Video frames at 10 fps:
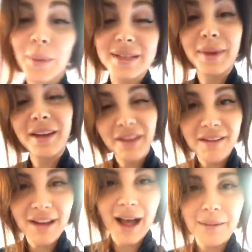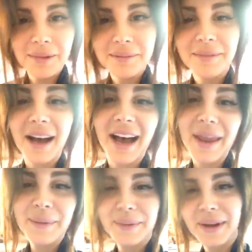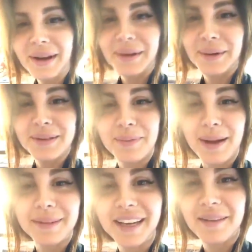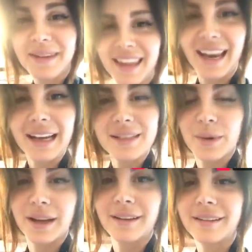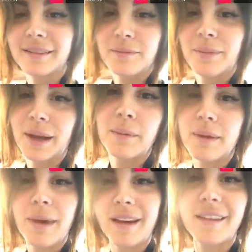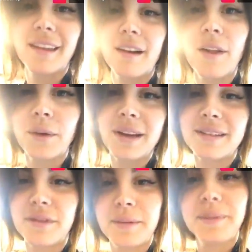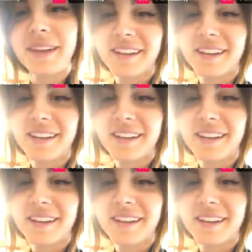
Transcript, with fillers: What's my fave album? I don't know. It's probably going to be the next one. Better be better than all the rest of them.